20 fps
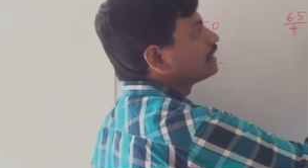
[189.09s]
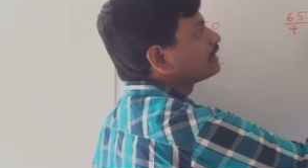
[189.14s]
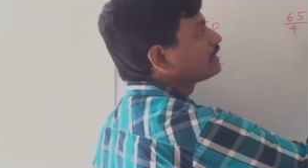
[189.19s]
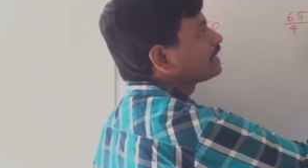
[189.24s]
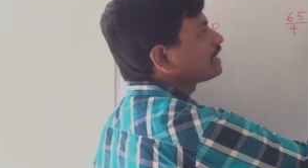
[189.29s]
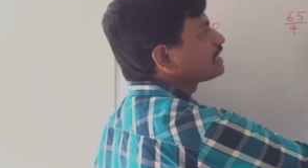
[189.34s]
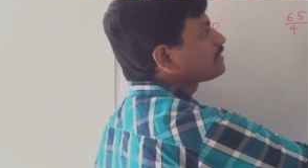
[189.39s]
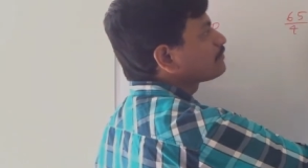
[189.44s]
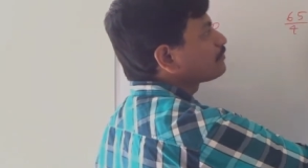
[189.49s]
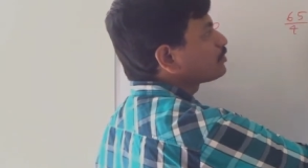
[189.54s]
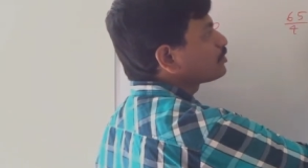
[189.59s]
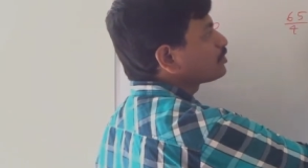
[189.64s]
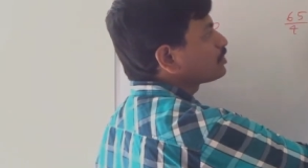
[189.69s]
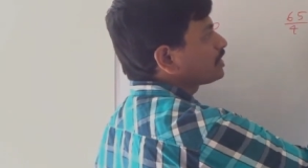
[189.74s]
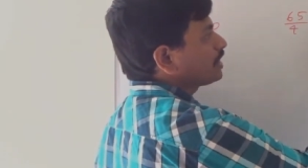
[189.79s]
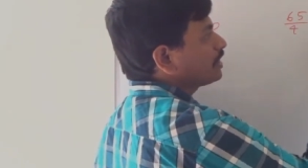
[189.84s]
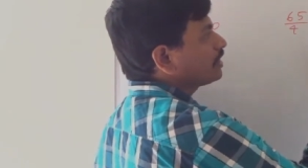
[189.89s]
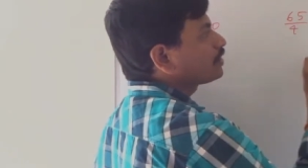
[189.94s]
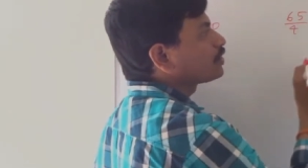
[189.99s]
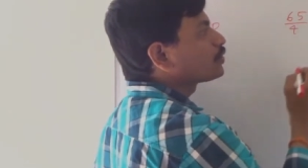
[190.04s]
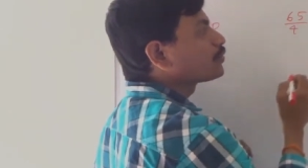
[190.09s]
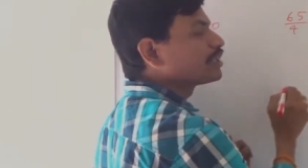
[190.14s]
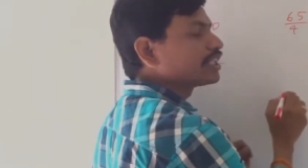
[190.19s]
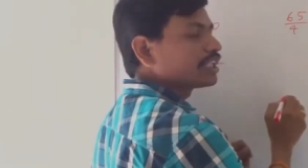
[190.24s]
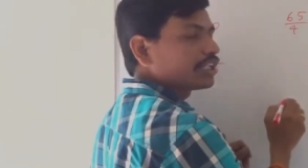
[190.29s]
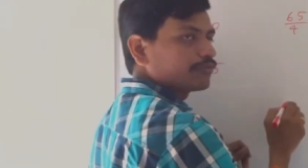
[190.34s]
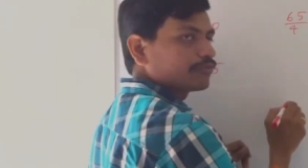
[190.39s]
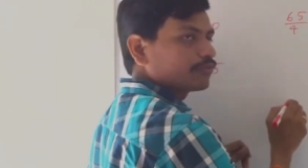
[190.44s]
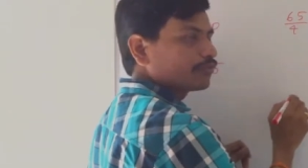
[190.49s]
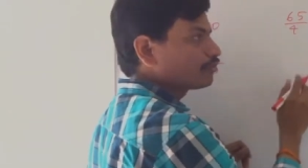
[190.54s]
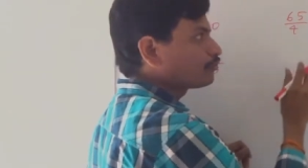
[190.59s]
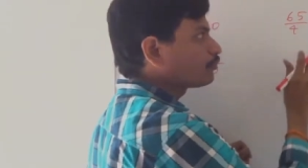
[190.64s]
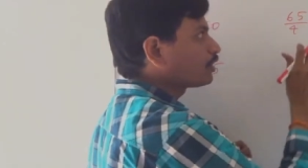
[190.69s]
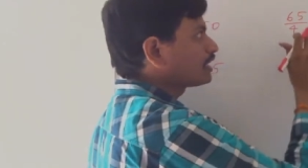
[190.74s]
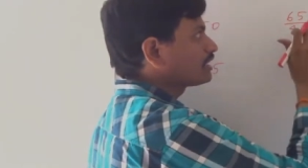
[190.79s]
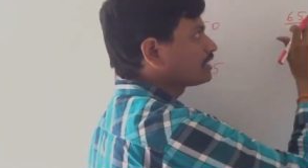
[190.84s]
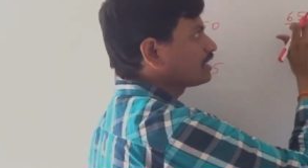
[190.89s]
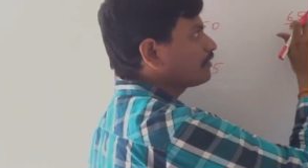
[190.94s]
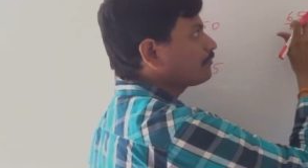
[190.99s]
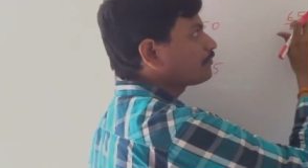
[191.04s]
6 4s are 24.
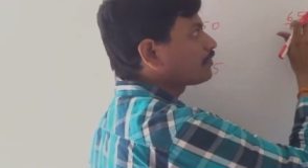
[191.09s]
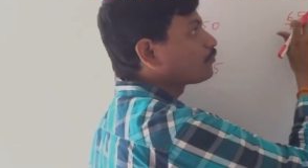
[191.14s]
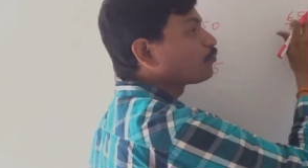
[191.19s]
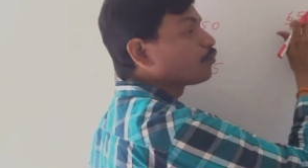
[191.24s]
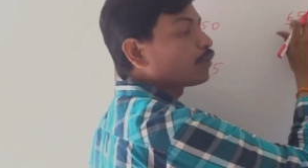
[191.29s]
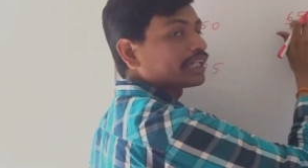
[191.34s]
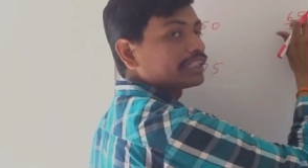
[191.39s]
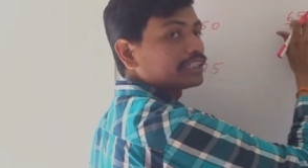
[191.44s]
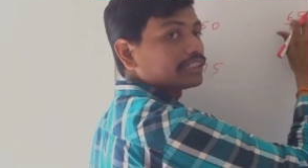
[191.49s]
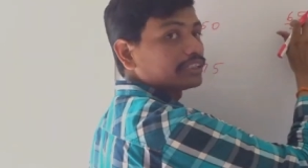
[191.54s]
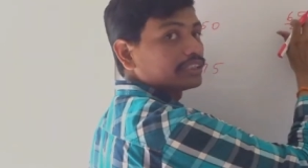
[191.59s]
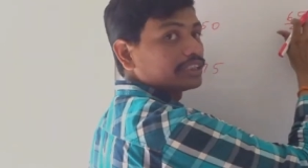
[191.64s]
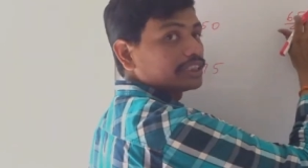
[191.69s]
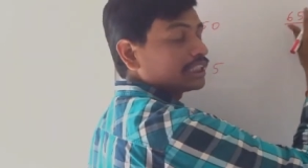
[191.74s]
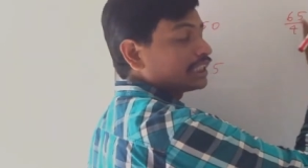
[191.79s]
What is left? 1.